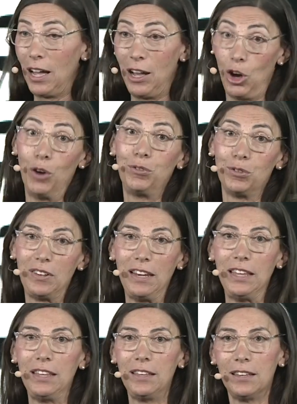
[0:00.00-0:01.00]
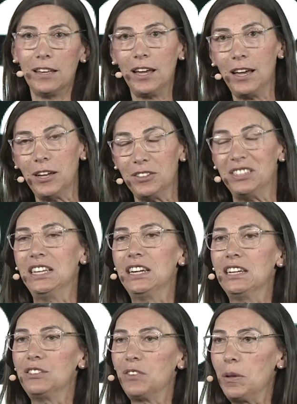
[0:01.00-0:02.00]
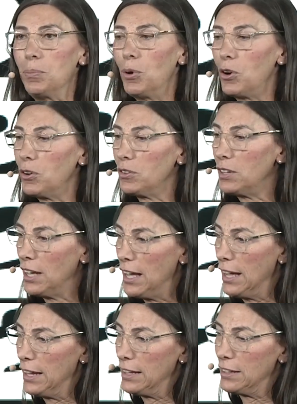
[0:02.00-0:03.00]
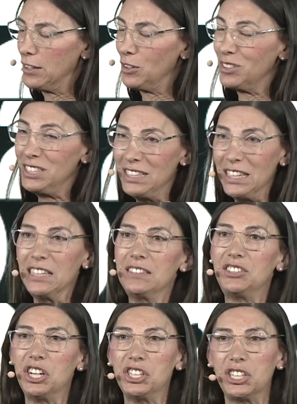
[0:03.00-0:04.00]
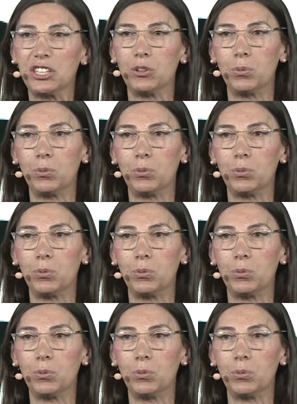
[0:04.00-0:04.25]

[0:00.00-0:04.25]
obviously, DNA is very important, and DNA is changing the